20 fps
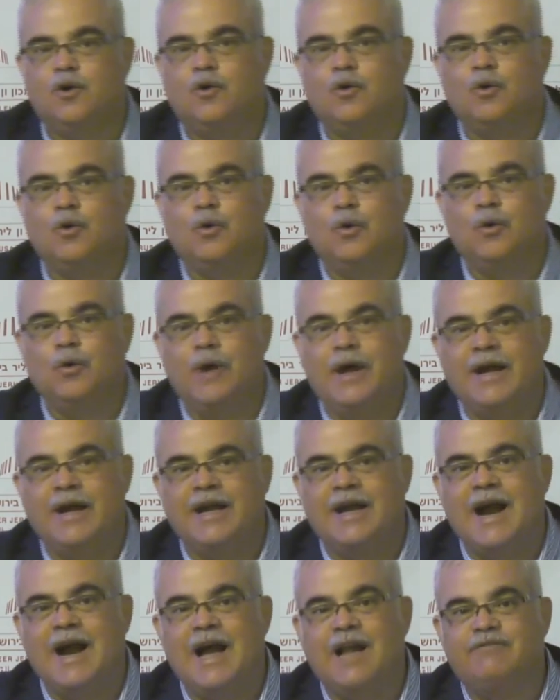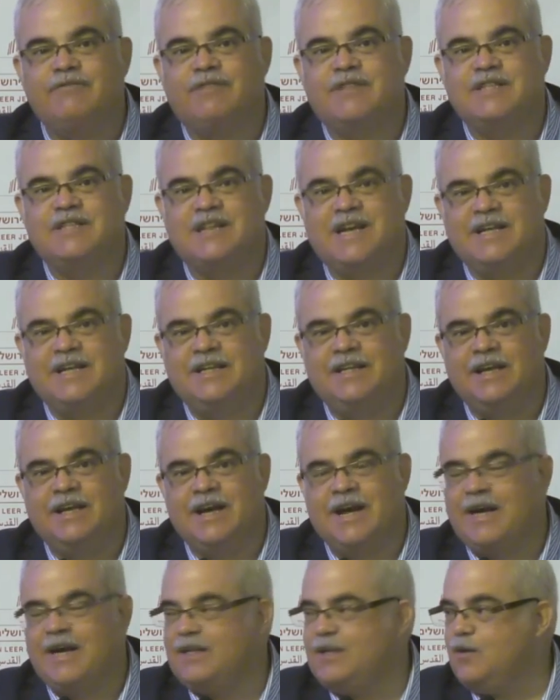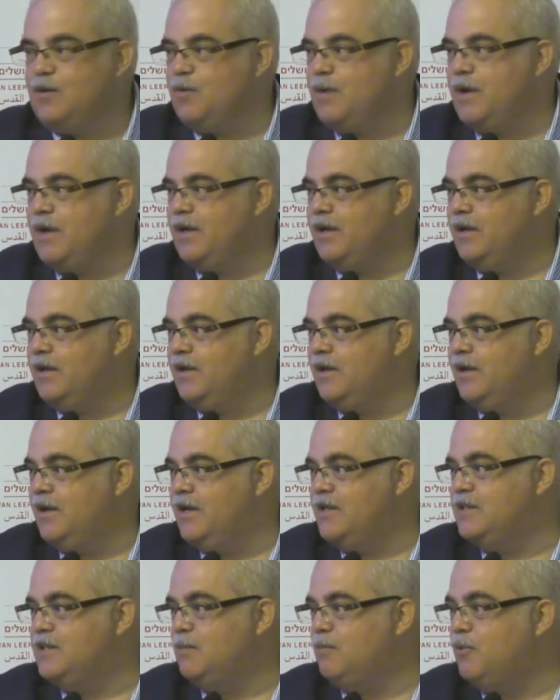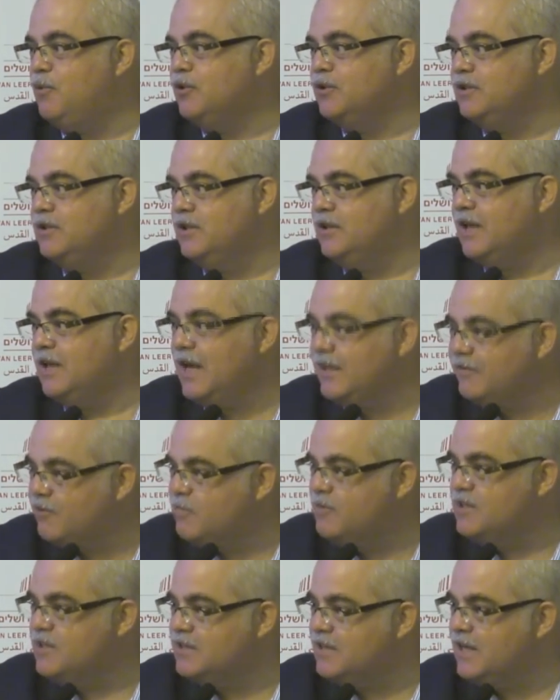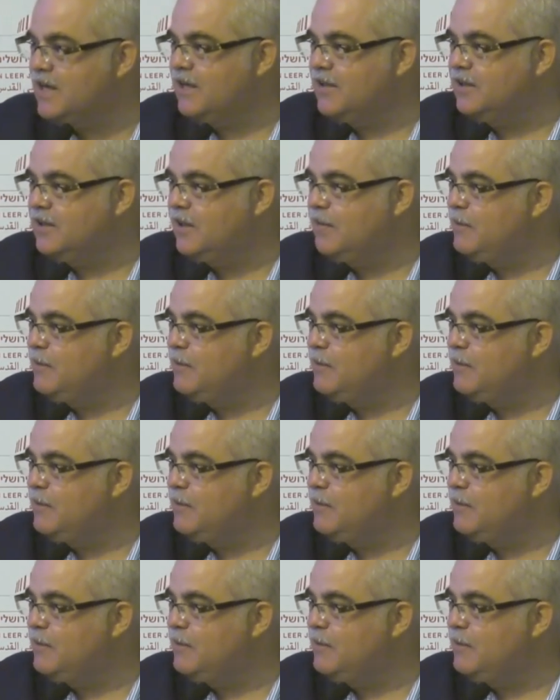who engulfed this idea right away and supported it right from the start.